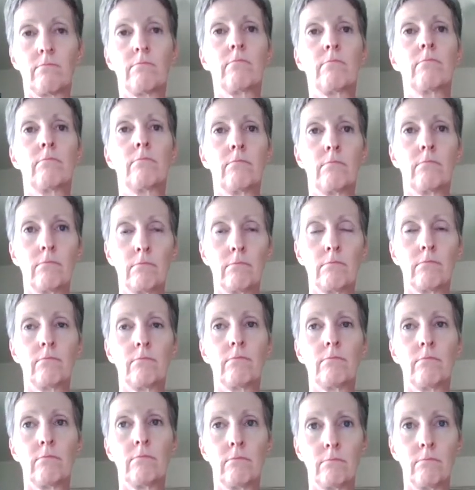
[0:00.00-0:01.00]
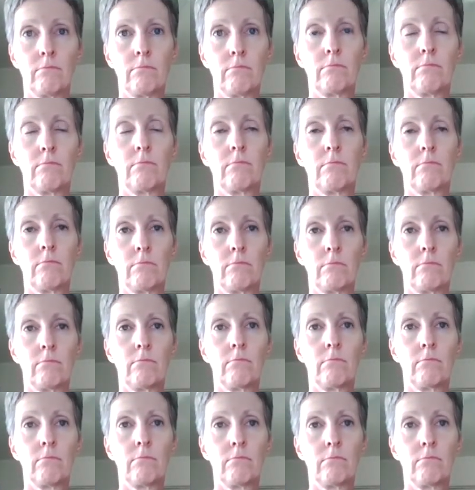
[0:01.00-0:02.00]

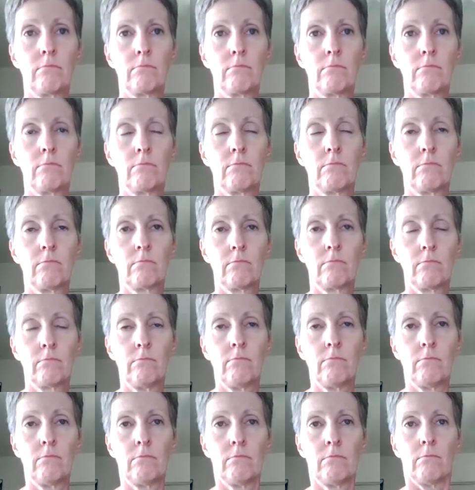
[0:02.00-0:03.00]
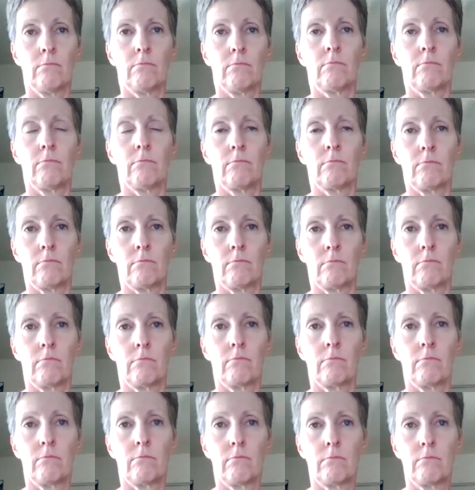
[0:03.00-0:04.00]

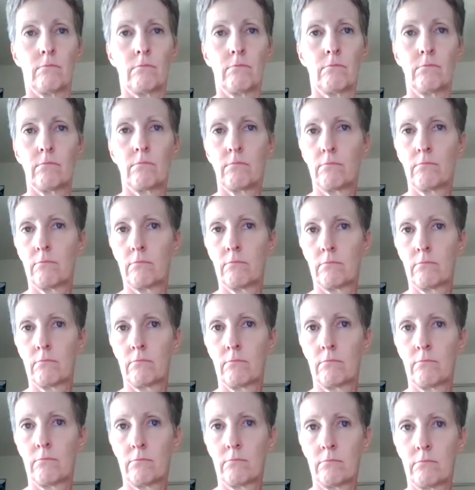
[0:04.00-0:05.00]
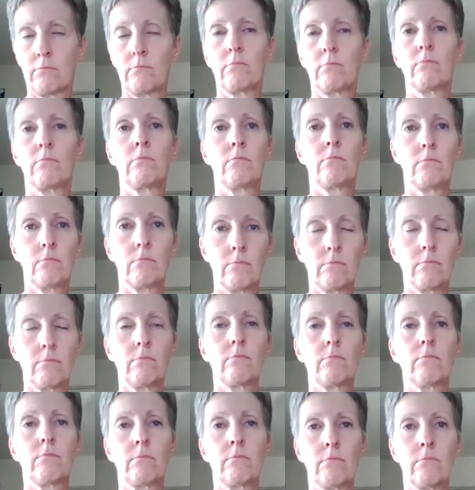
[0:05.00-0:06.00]

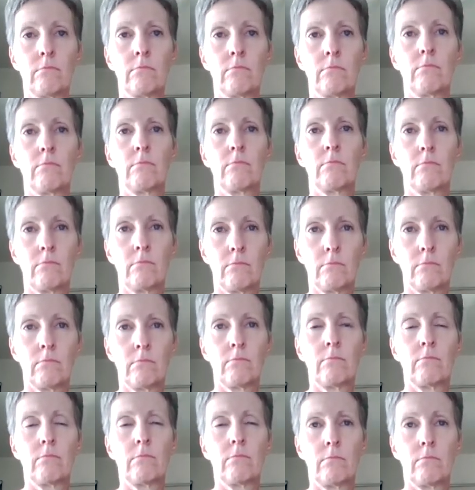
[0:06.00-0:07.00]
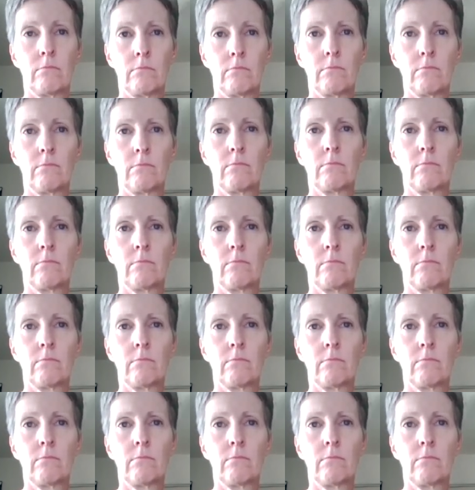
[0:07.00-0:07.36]
No words are spoken by the person on screen.